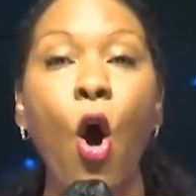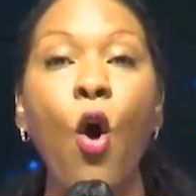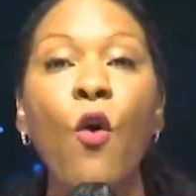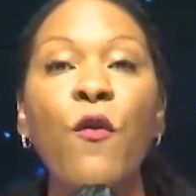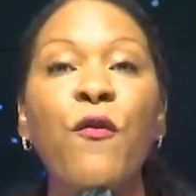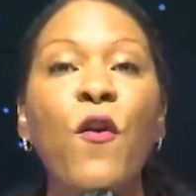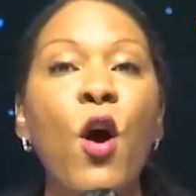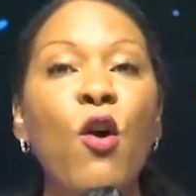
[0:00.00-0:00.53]

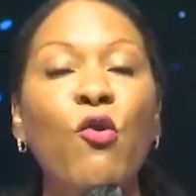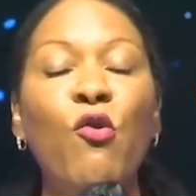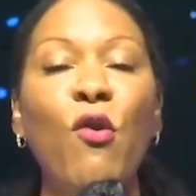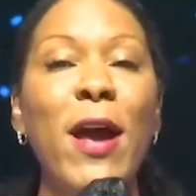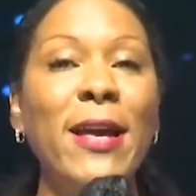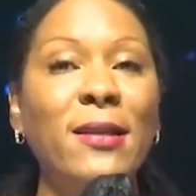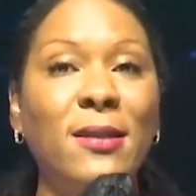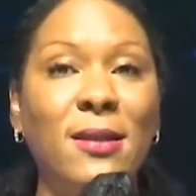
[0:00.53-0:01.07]
Oh, for
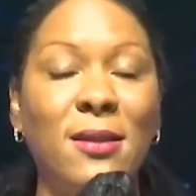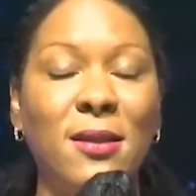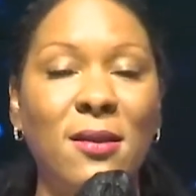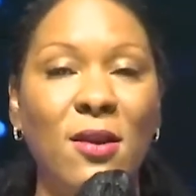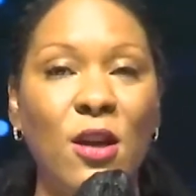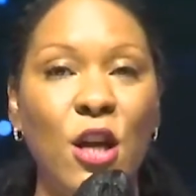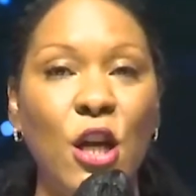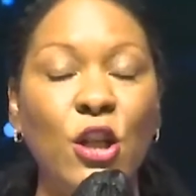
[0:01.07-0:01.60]

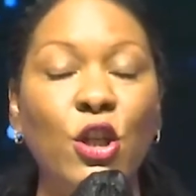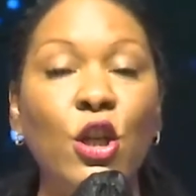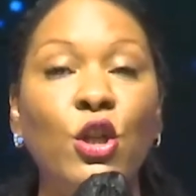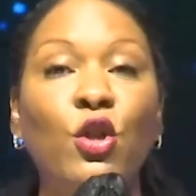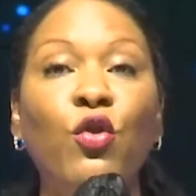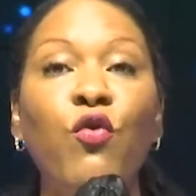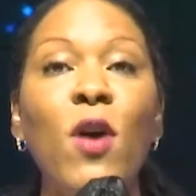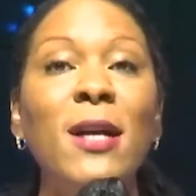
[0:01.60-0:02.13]
grace
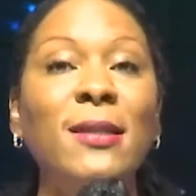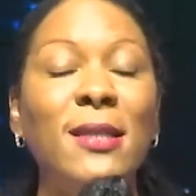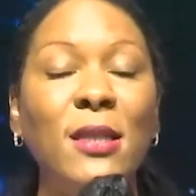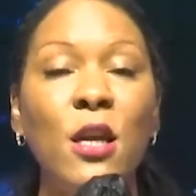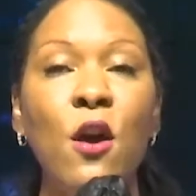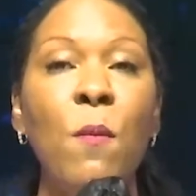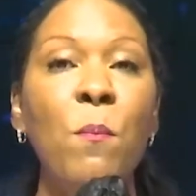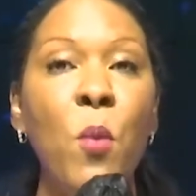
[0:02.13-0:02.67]
to
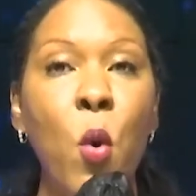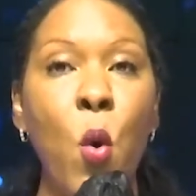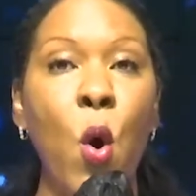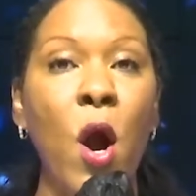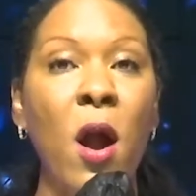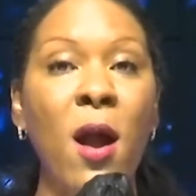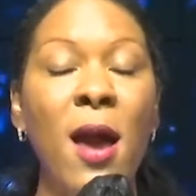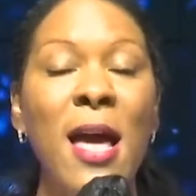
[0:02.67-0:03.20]
trust him
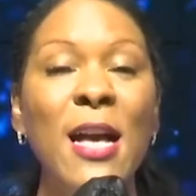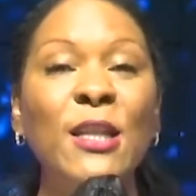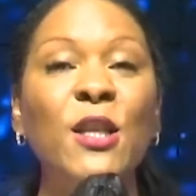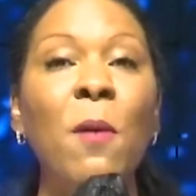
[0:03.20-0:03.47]
more.